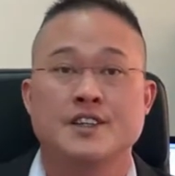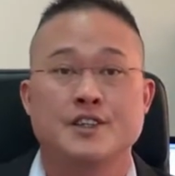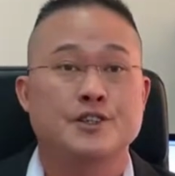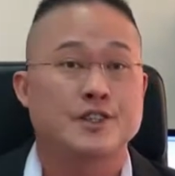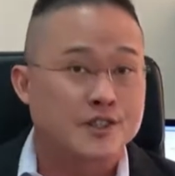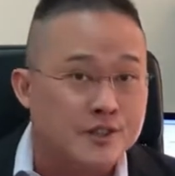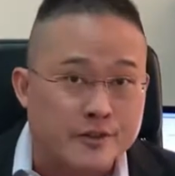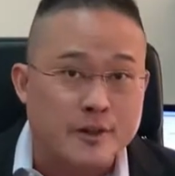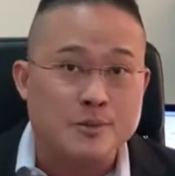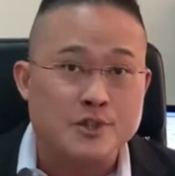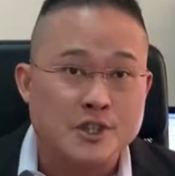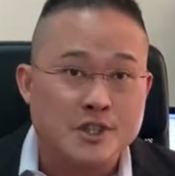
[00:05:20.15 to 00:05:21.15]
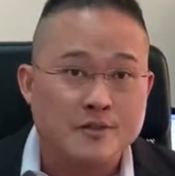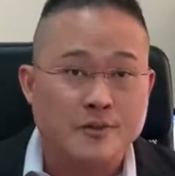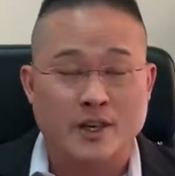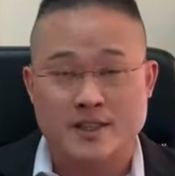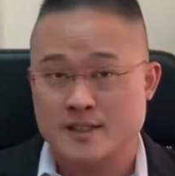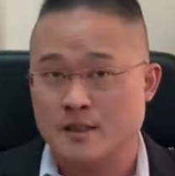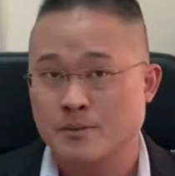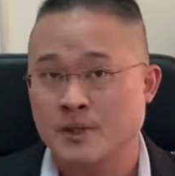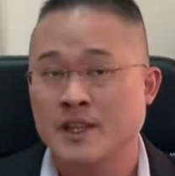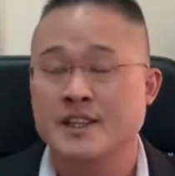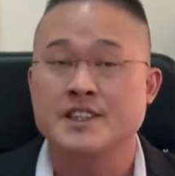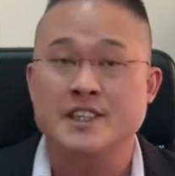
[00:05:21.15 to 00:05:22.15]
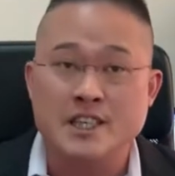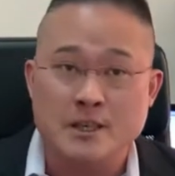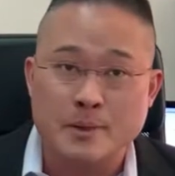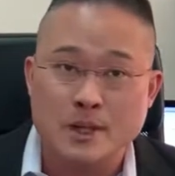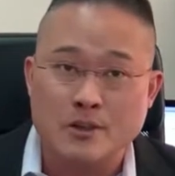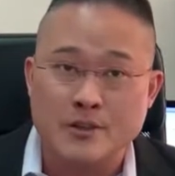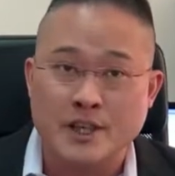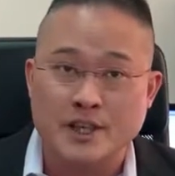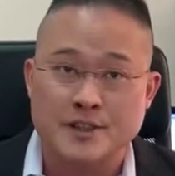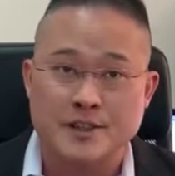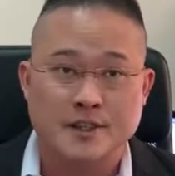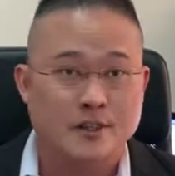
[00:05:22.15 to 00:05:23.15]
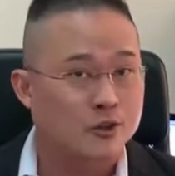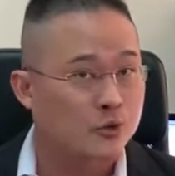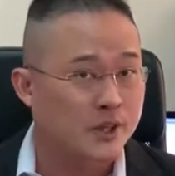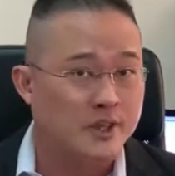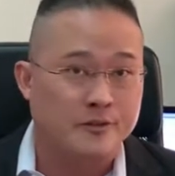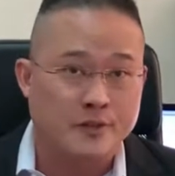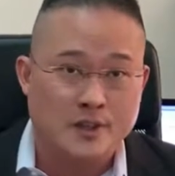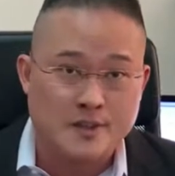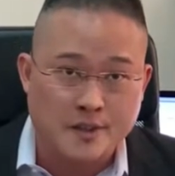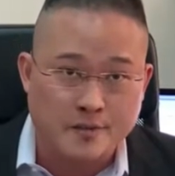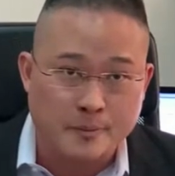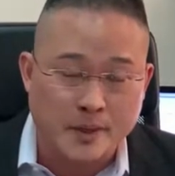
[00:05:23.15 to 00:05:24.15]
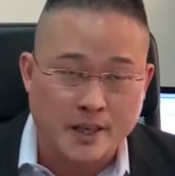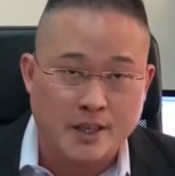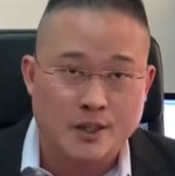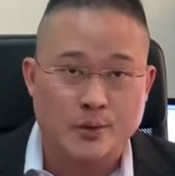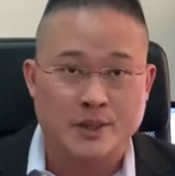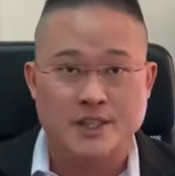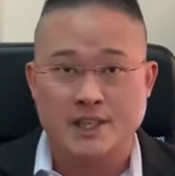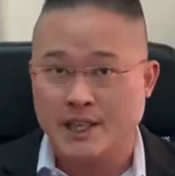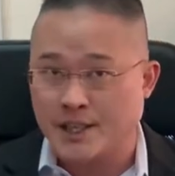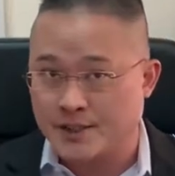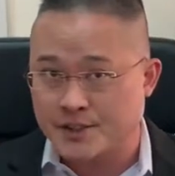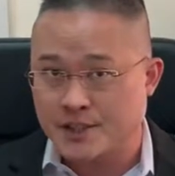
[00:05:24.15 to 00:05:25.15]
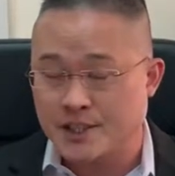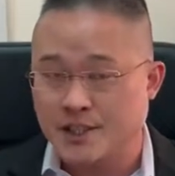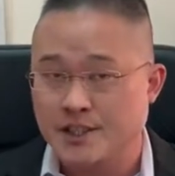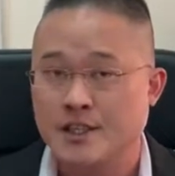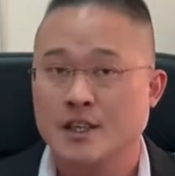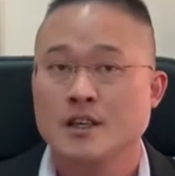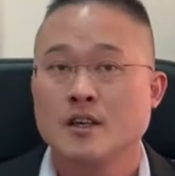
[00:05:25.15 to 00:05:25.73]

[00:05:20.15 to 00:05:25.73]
the description, for example, an email dated the 21st of May 2018,